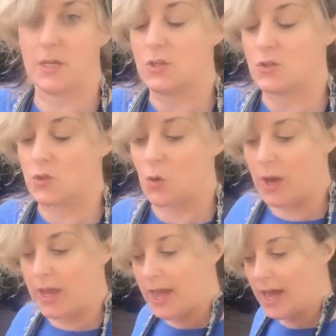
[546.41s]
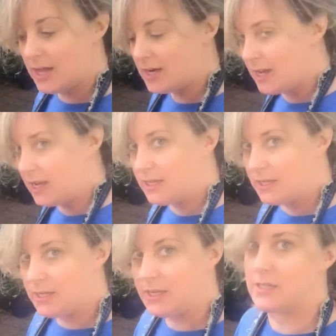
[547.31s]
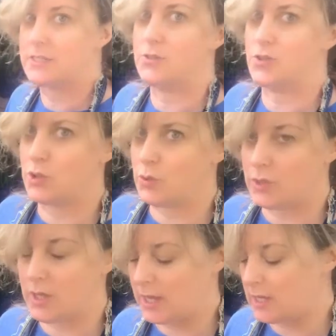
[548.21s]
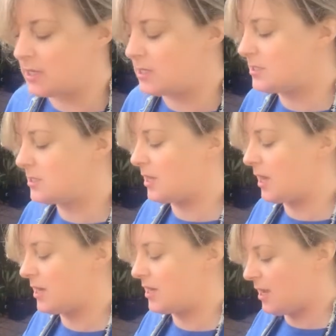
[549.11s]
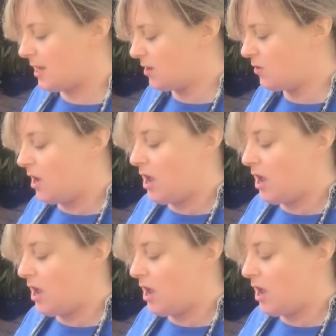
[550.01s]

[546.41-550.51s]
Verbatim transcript: So I had an 80, I did two of the 80s, and now